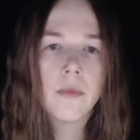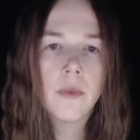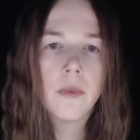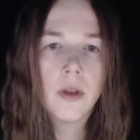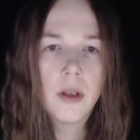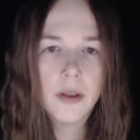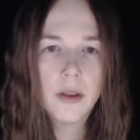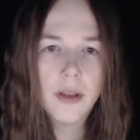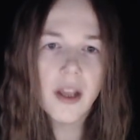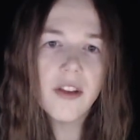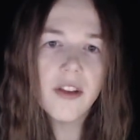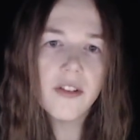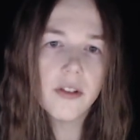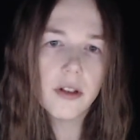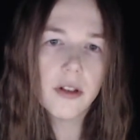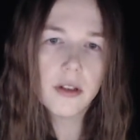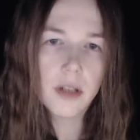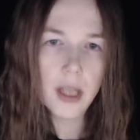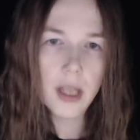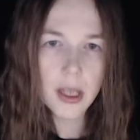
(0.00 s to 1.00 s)
they
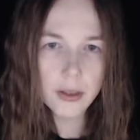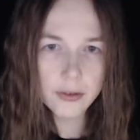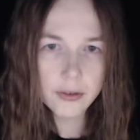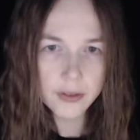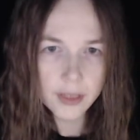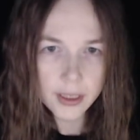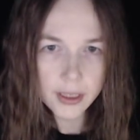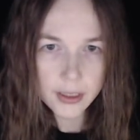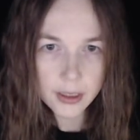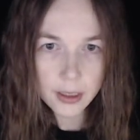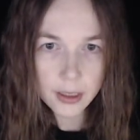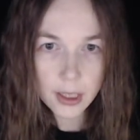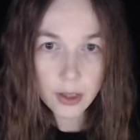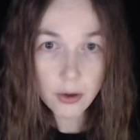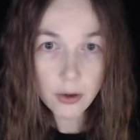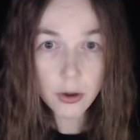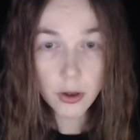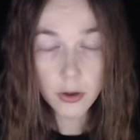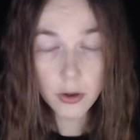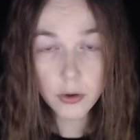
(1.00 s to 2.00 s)
start alternating
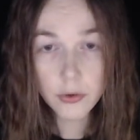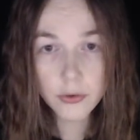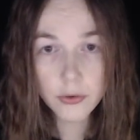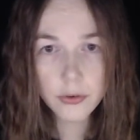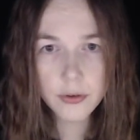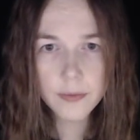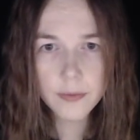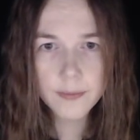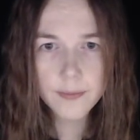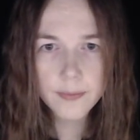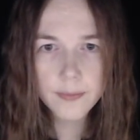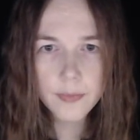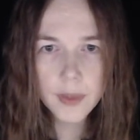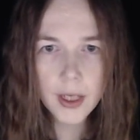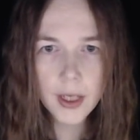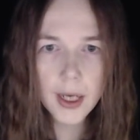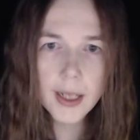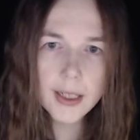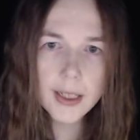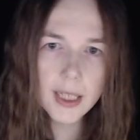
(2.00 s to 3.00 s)
alcoves,
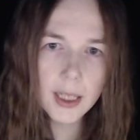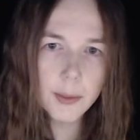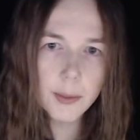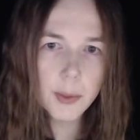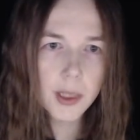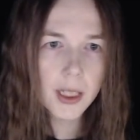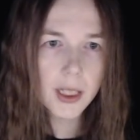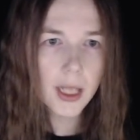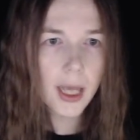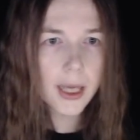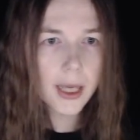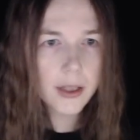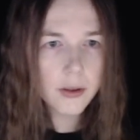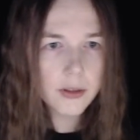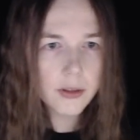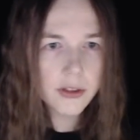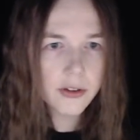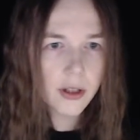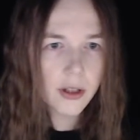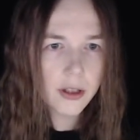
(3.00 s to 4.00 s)
and keeping an eye on
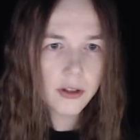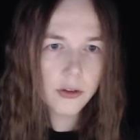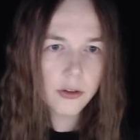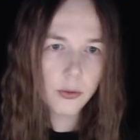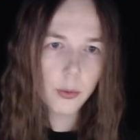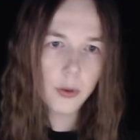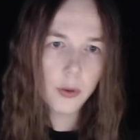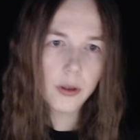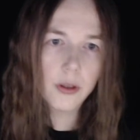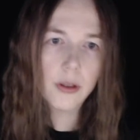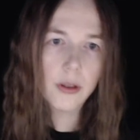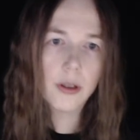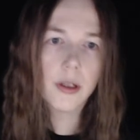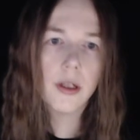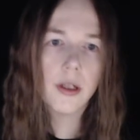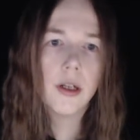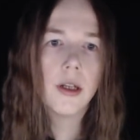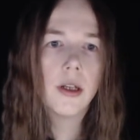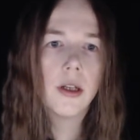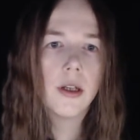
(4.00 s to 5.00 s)
his other's work
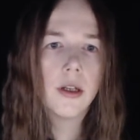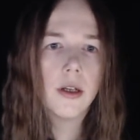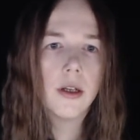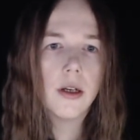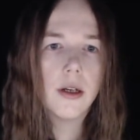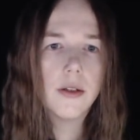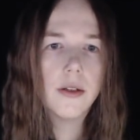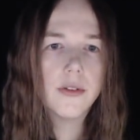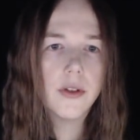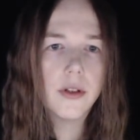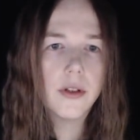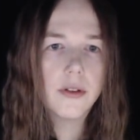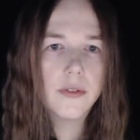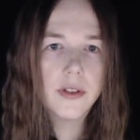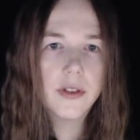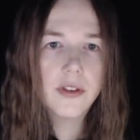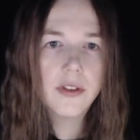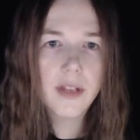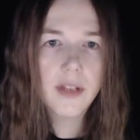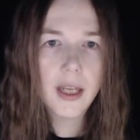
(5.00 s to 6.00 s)
until they
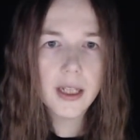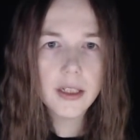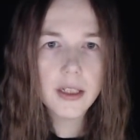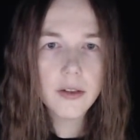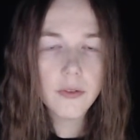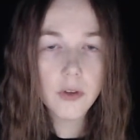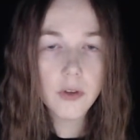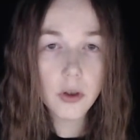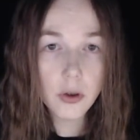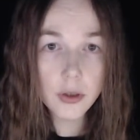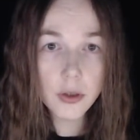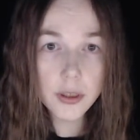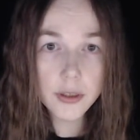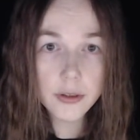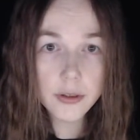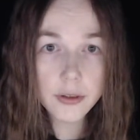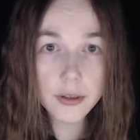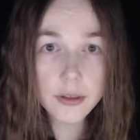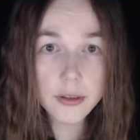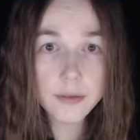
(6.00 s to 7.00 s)
reach the end of the
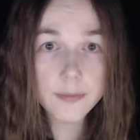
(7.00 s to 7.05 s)
corridor.